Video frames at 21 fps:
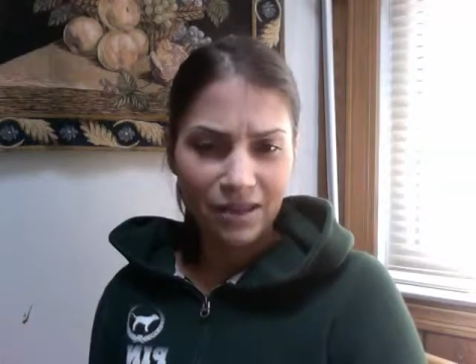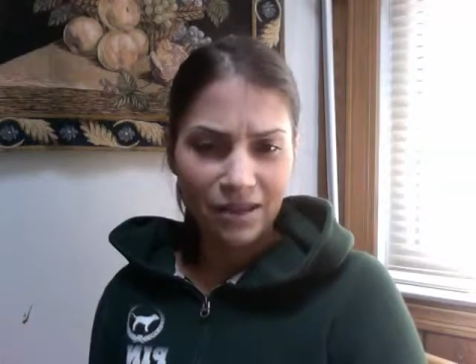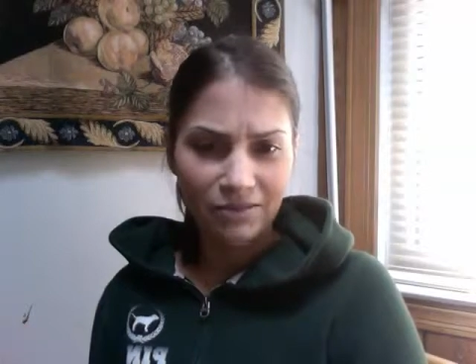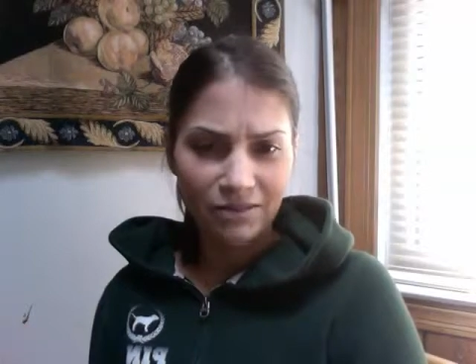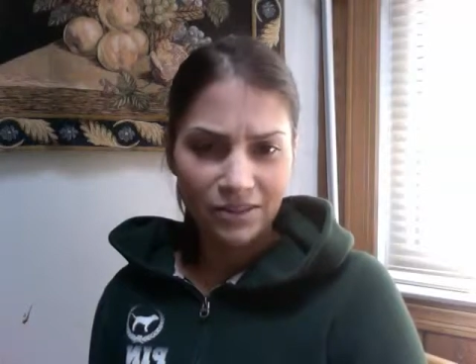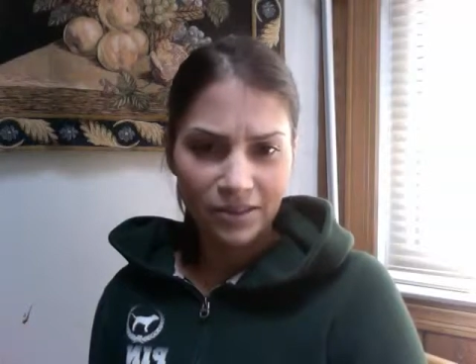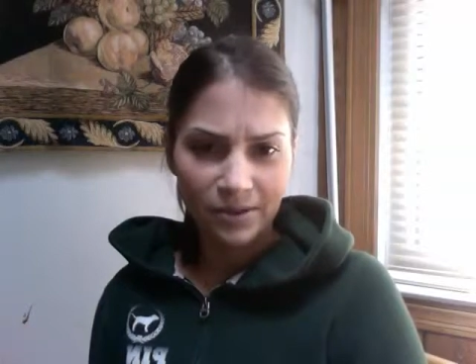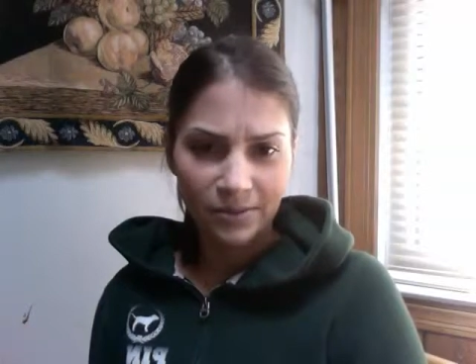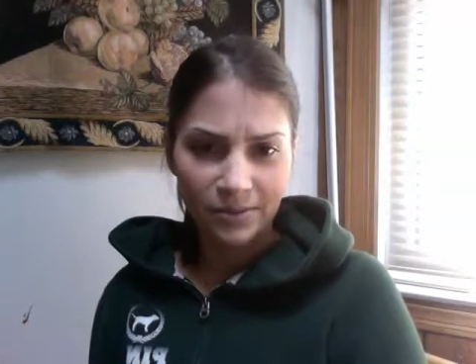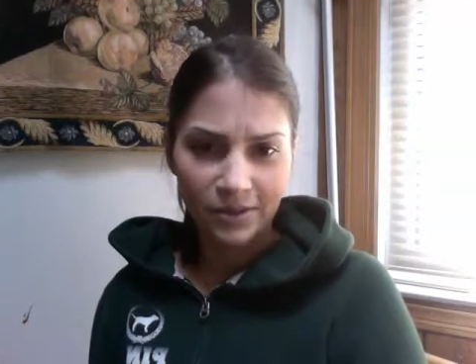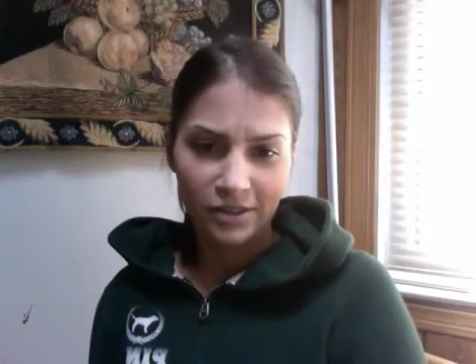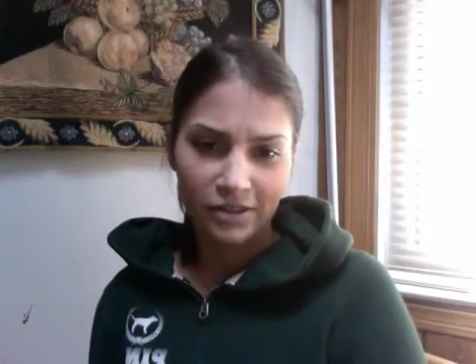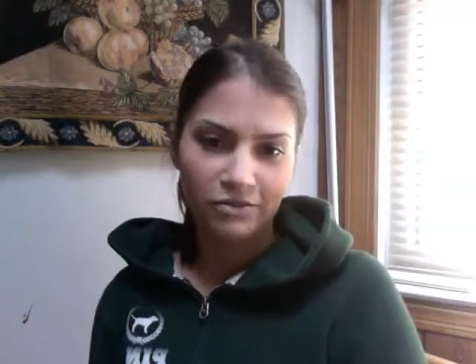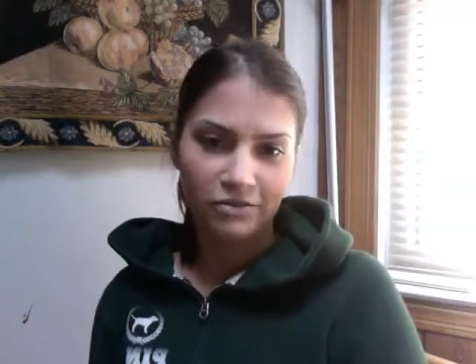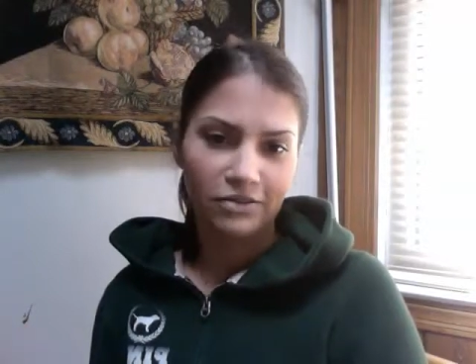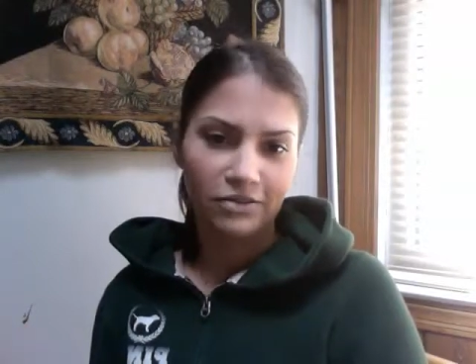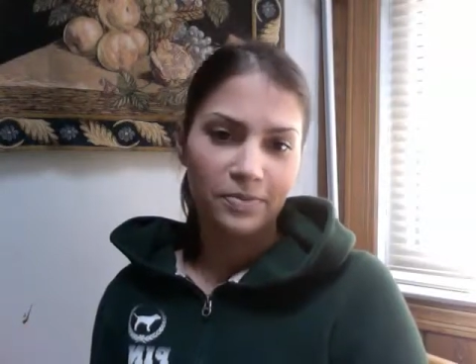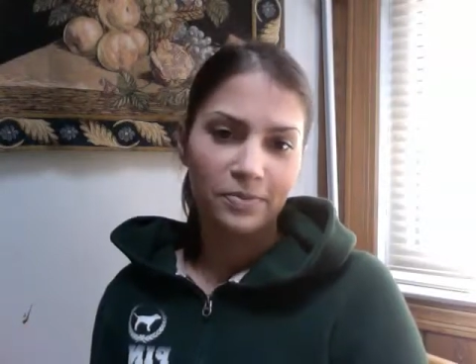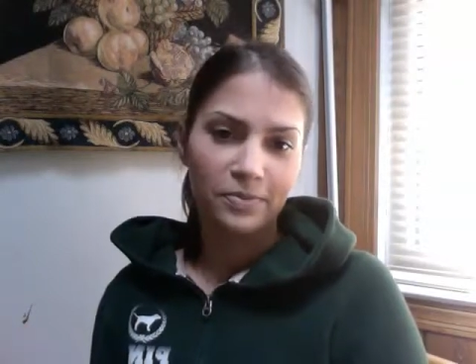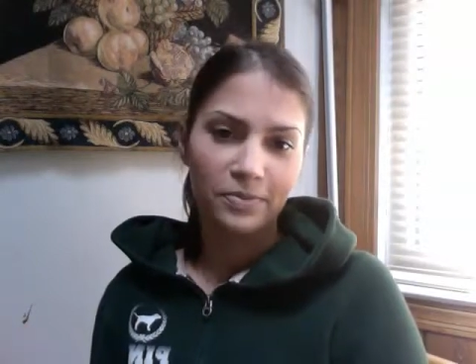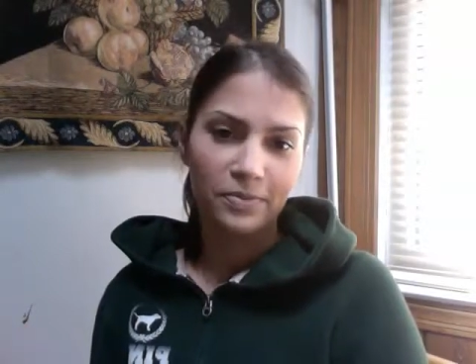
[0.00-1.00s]
even something different.
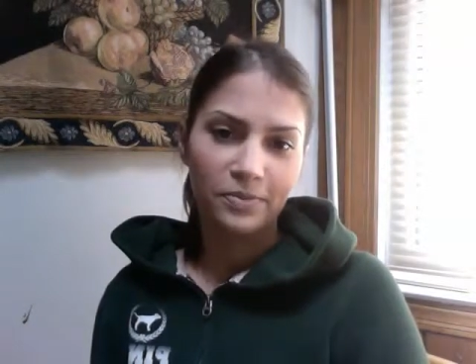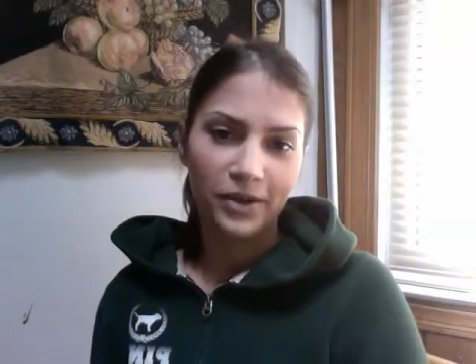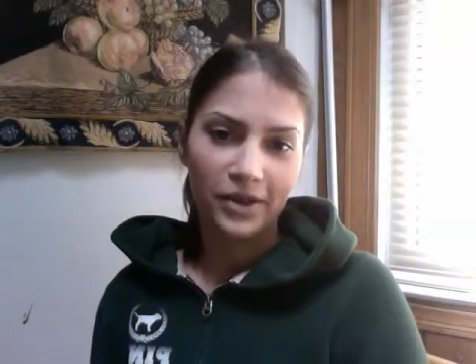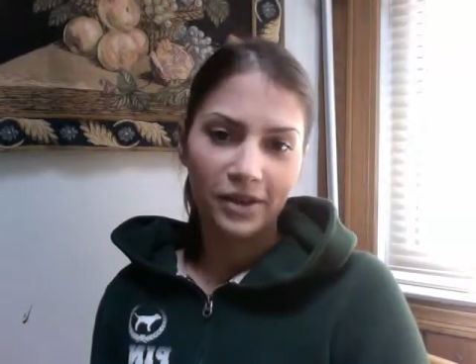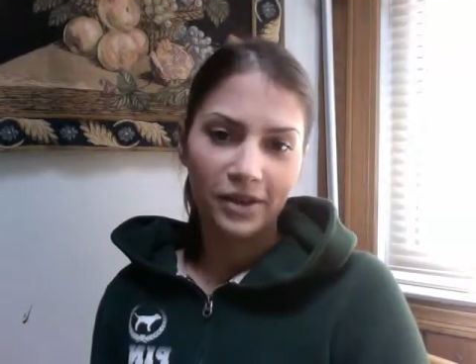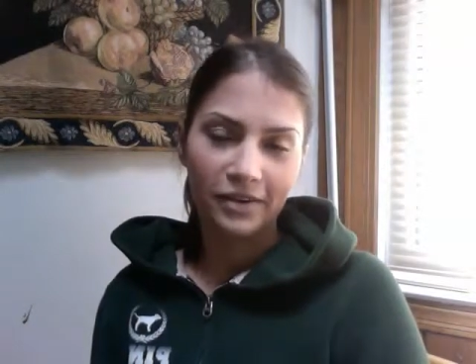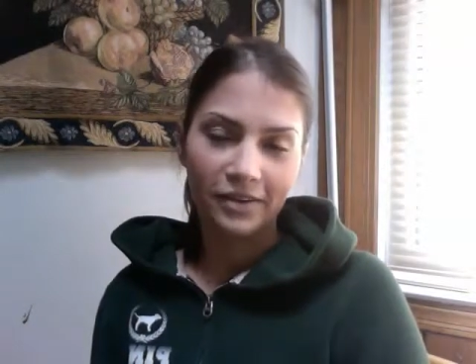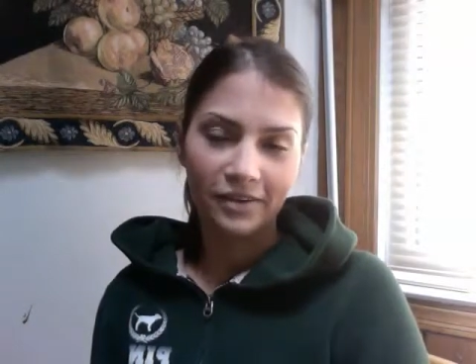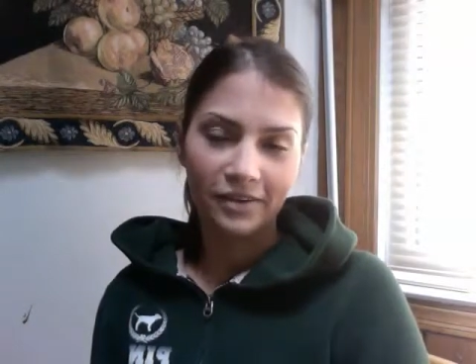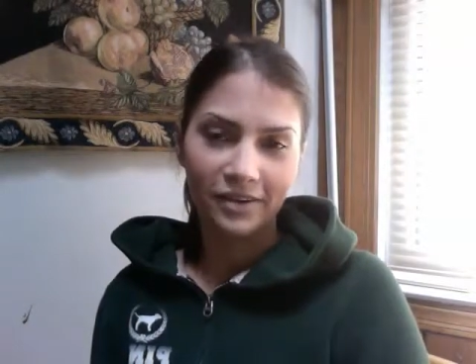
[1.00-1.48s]
But